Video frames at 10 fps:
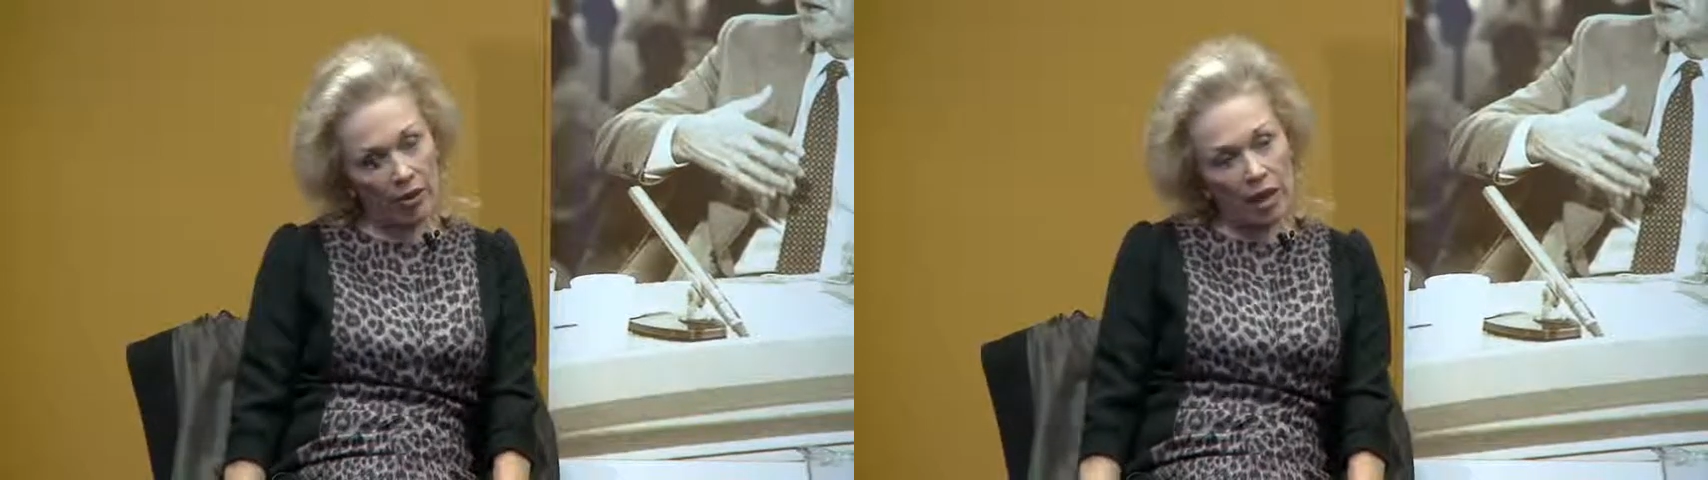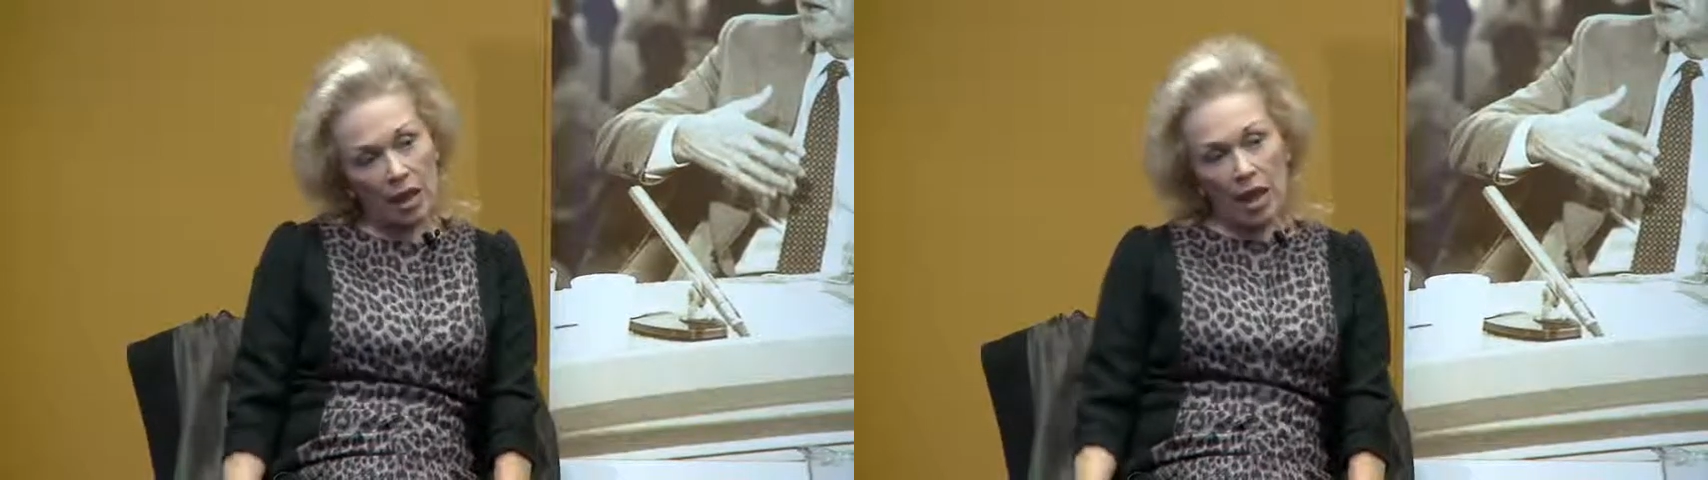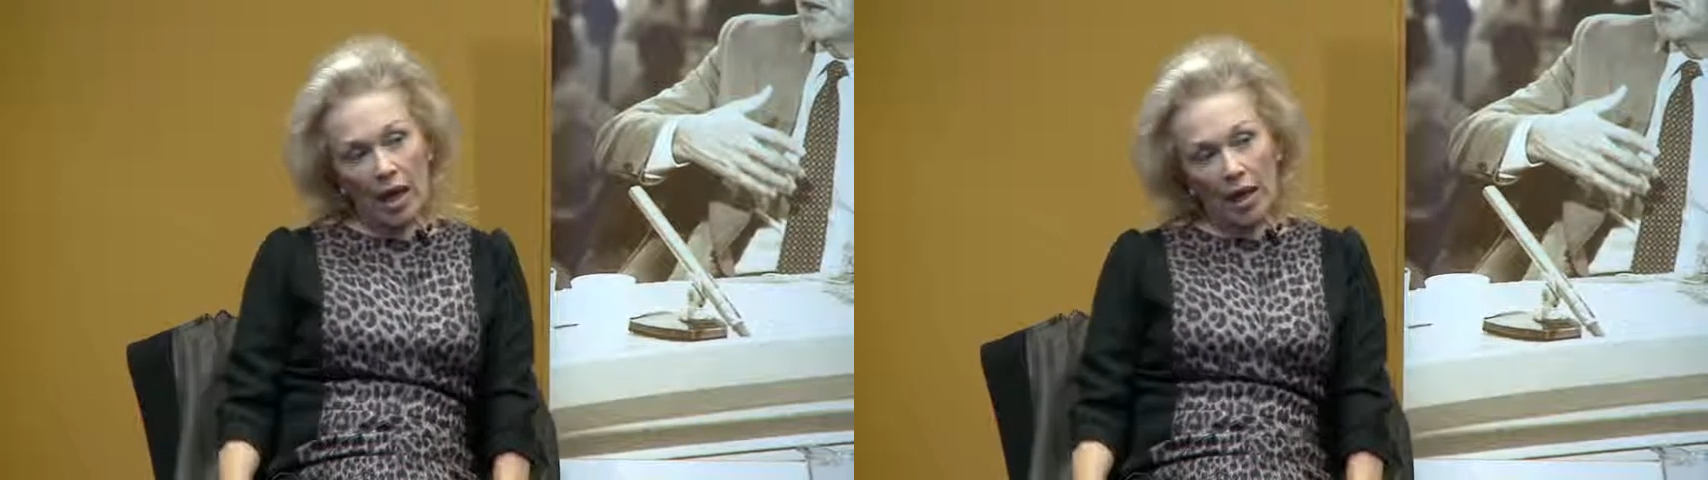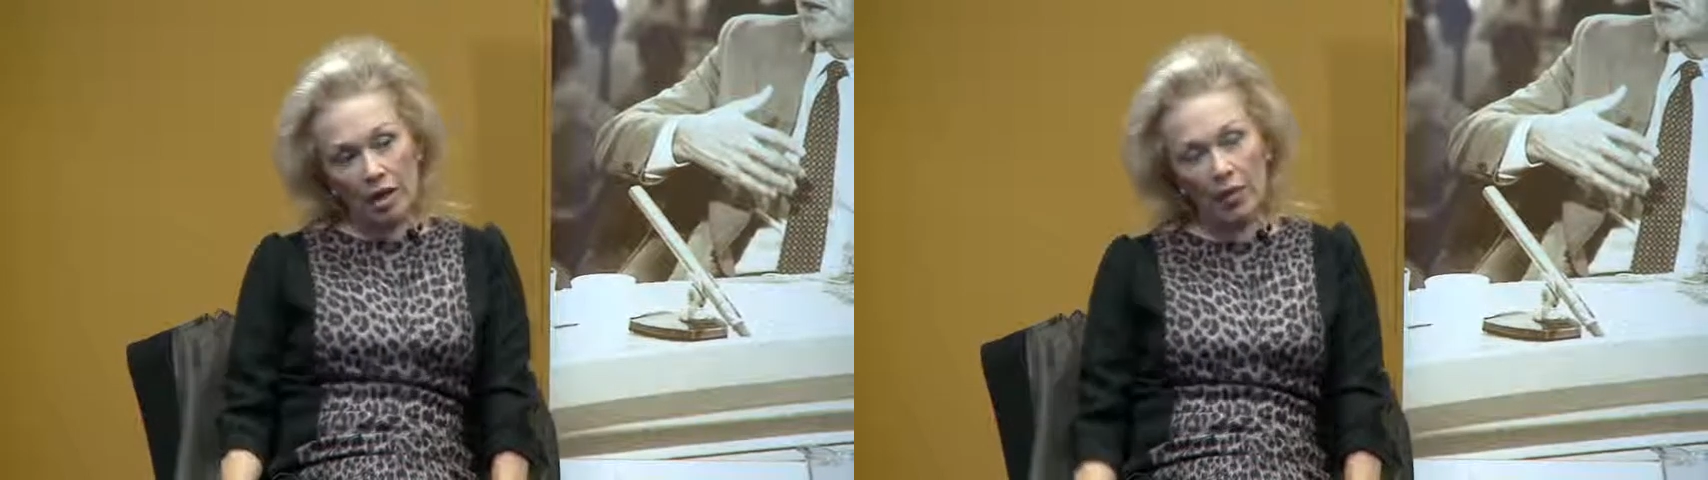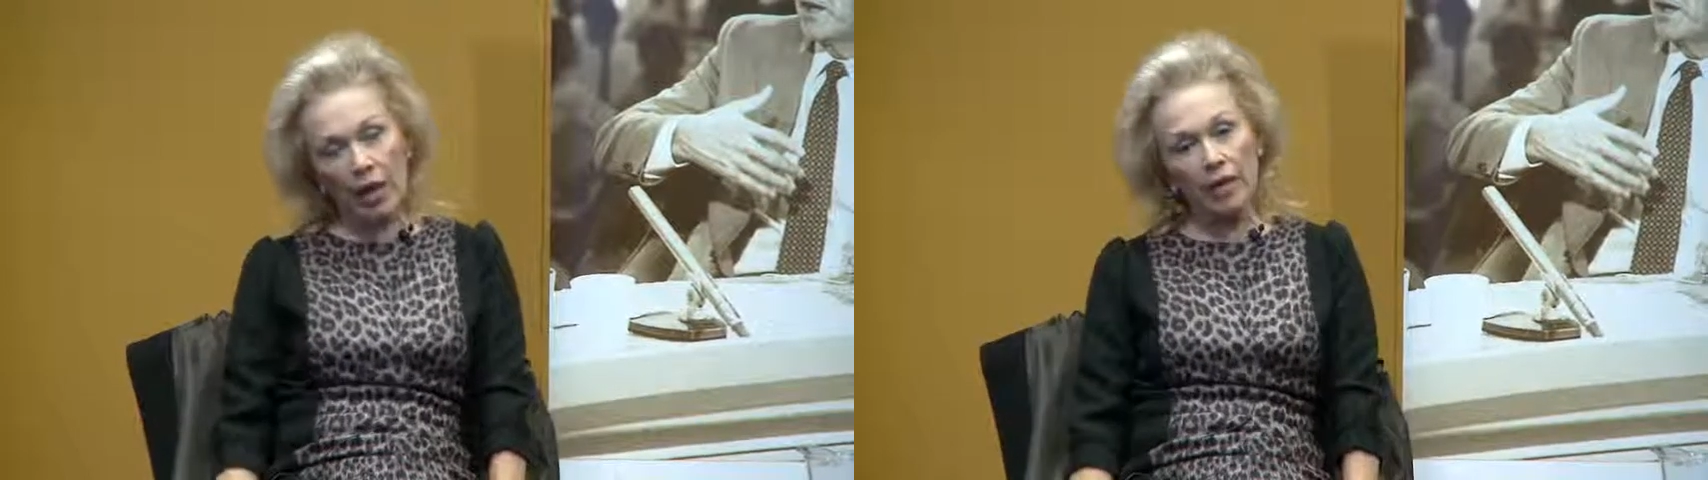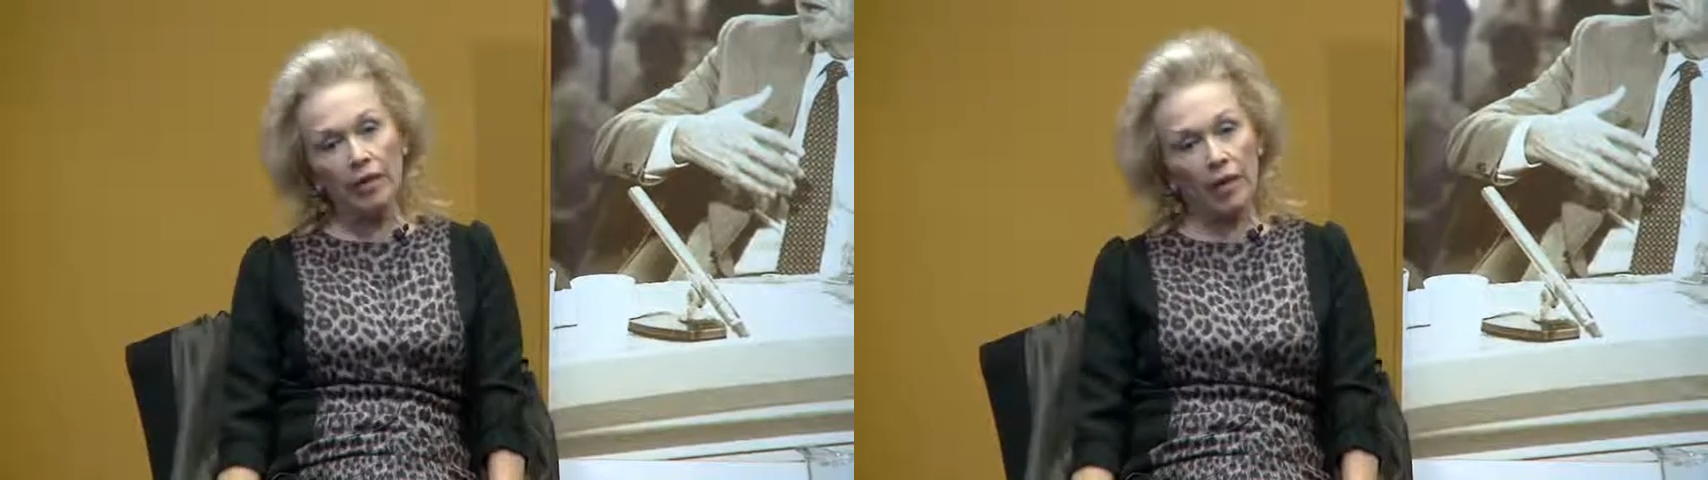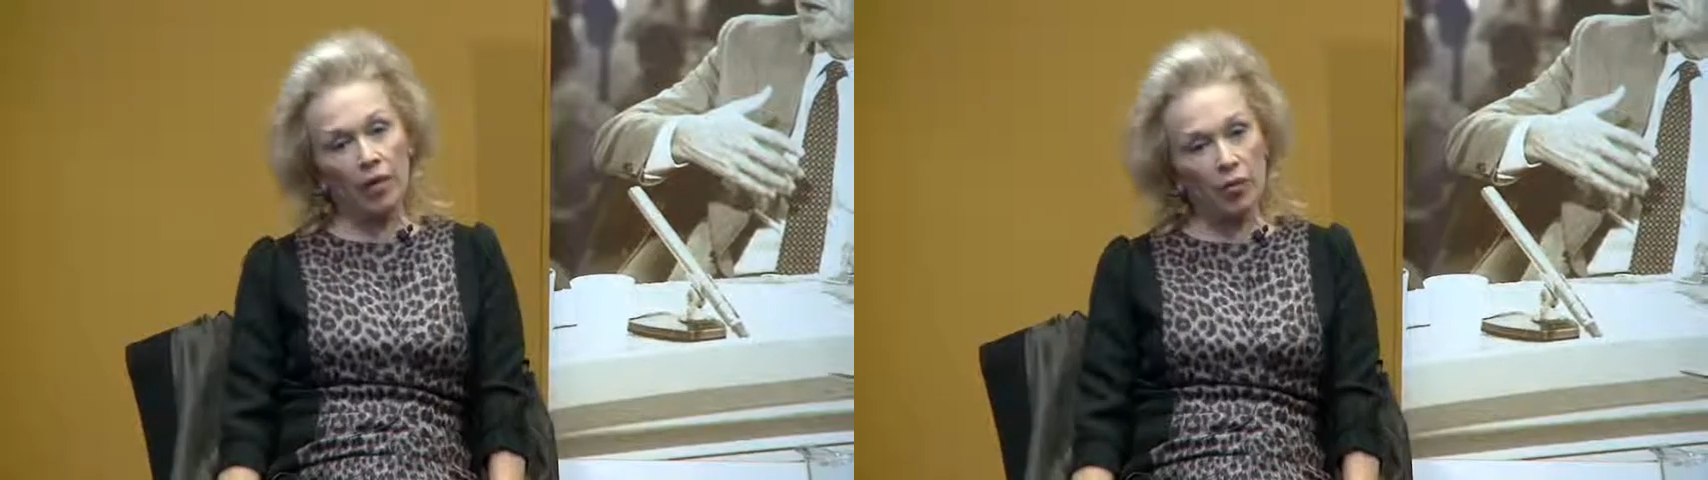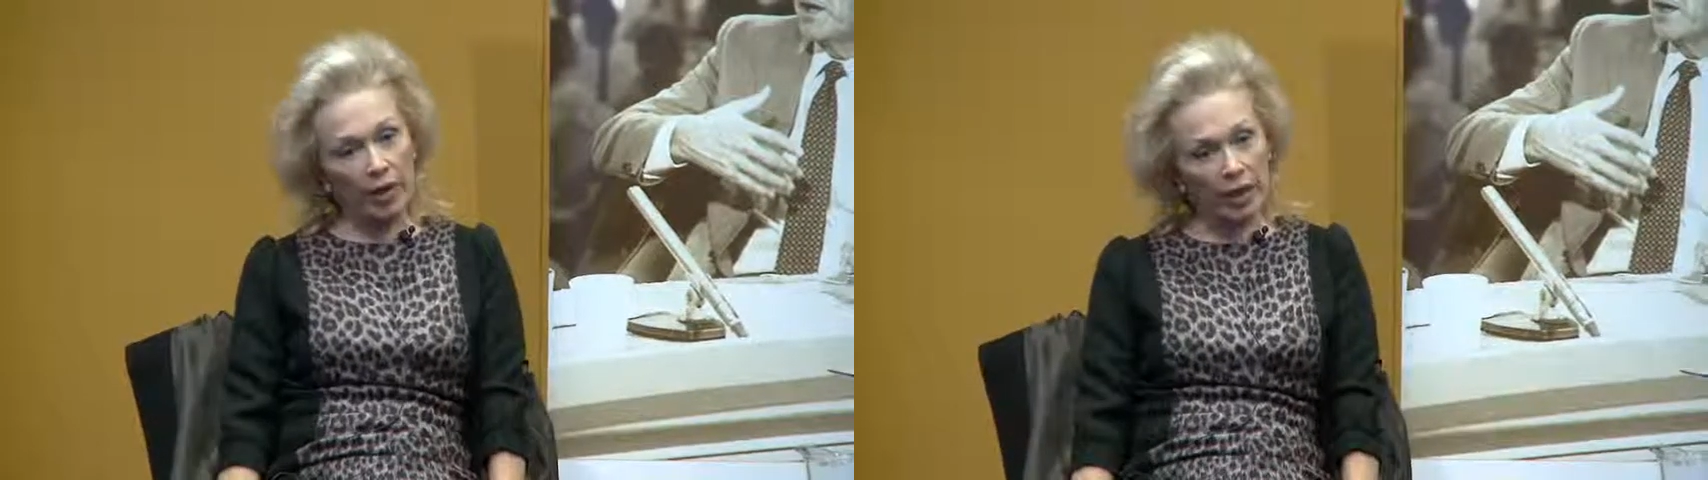And his main
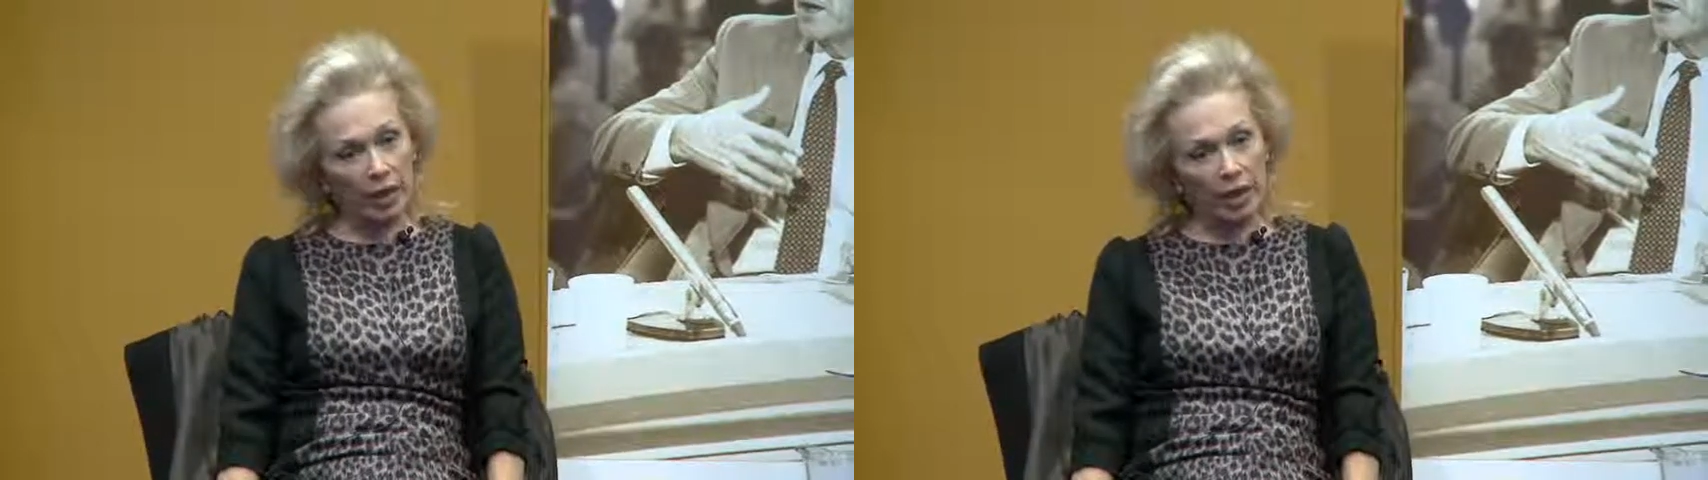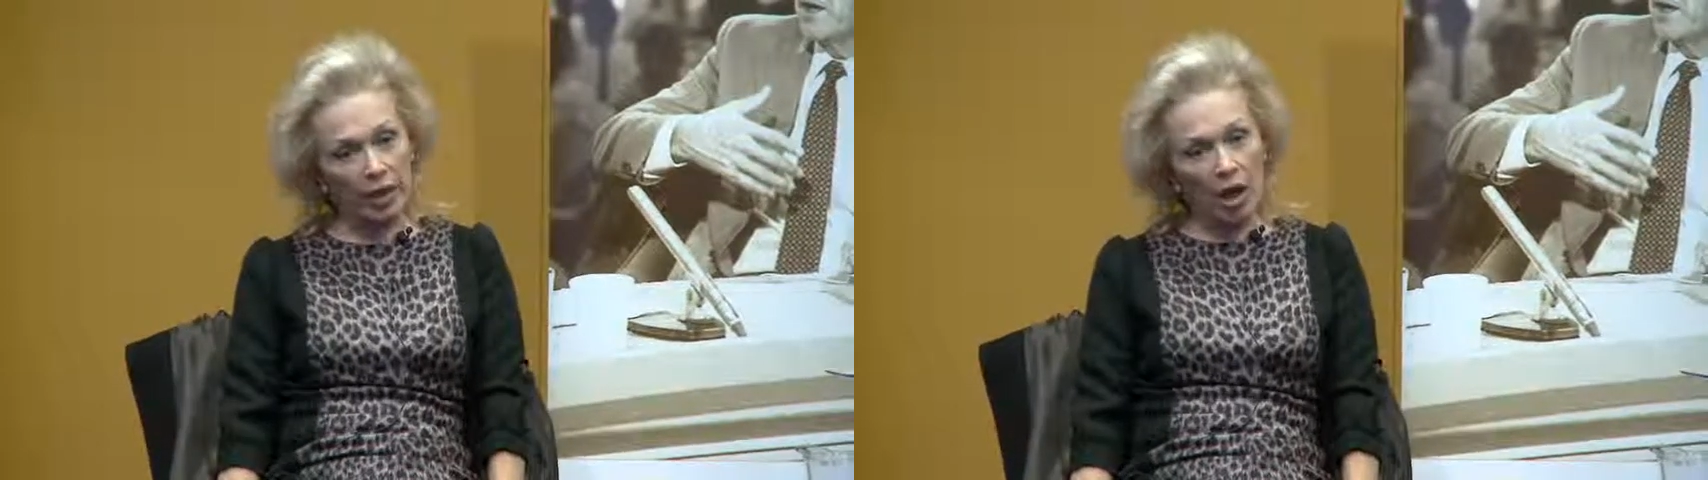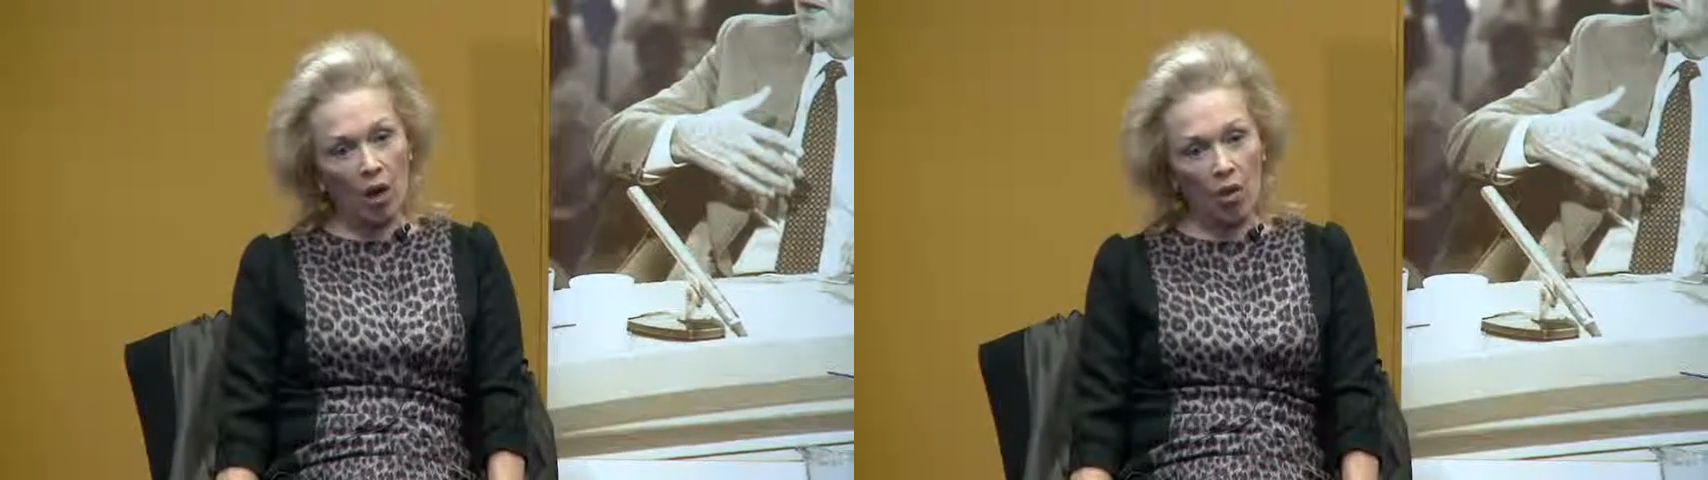thing really